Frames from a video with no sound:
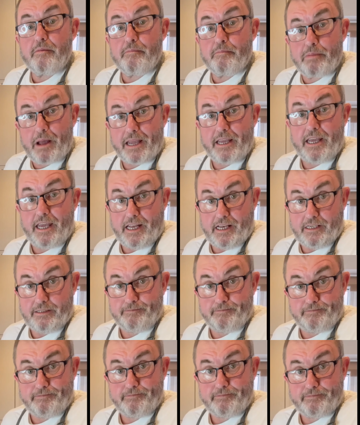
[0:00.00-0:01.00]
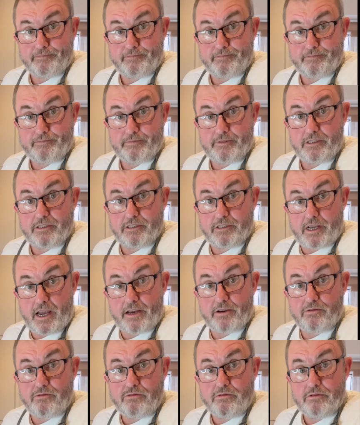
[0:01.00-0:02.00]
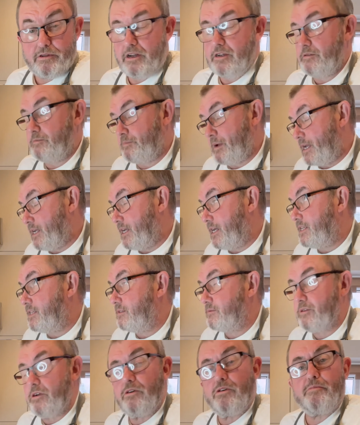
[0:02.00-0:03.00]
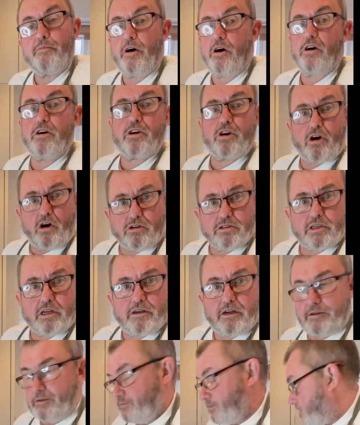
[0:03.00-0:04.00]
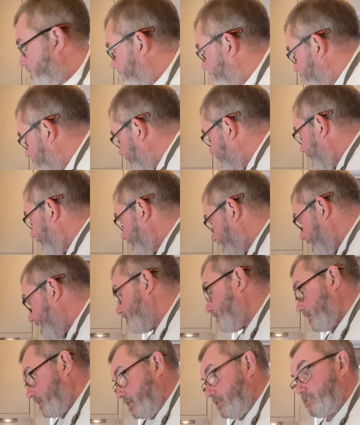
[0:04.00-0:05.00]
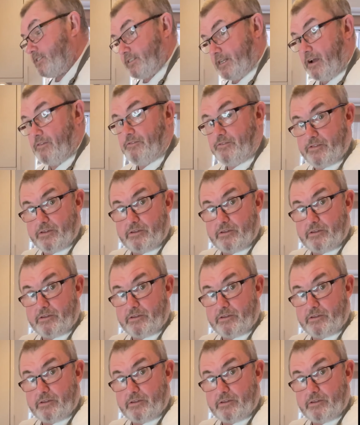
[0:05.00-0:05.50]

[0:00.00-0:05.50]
Baking channel, baking. Oh my God! Well, I'm not adding up of this stuff.